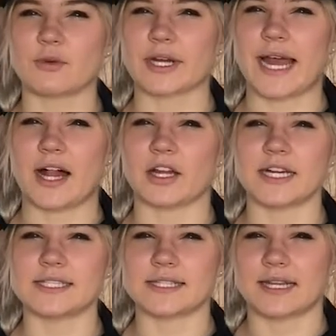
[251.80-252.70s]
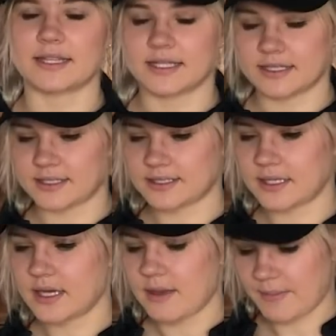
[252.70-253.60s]
more calories than I think it's.
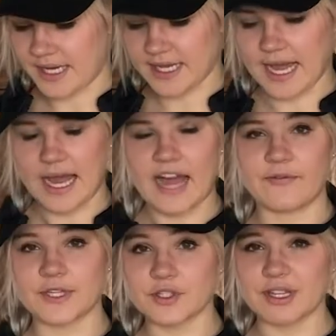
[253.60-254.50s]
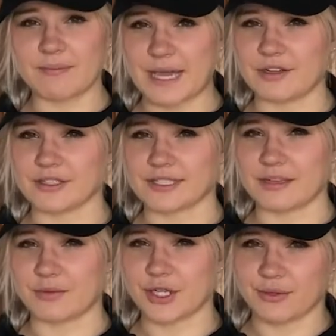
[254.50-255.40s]
But yeah, I've been doing bagels in
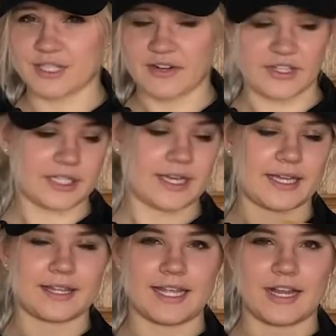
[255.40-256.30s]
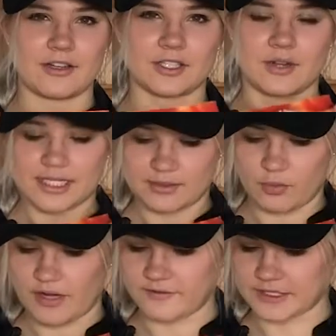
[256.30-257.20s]
the morning, which I really like, and then I also got
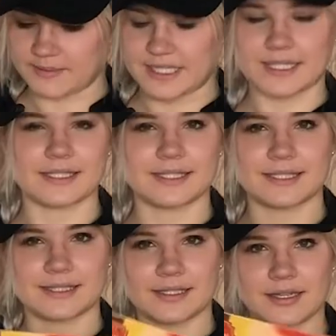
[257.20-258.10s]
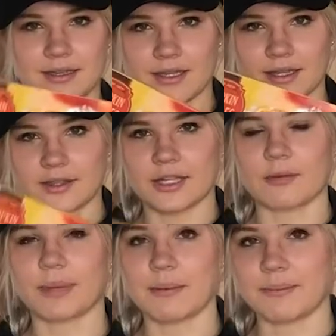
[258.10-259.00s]
some waffles because
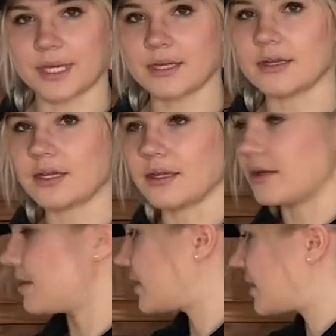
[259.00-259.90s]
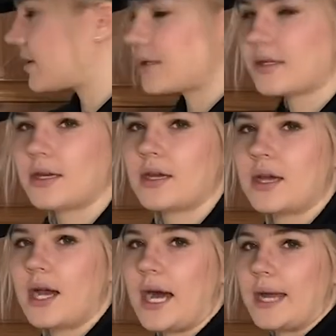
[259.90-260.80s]
they're pumpkin, and
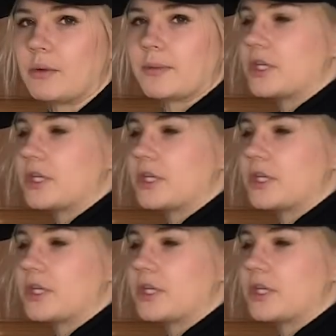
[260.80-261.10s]
I will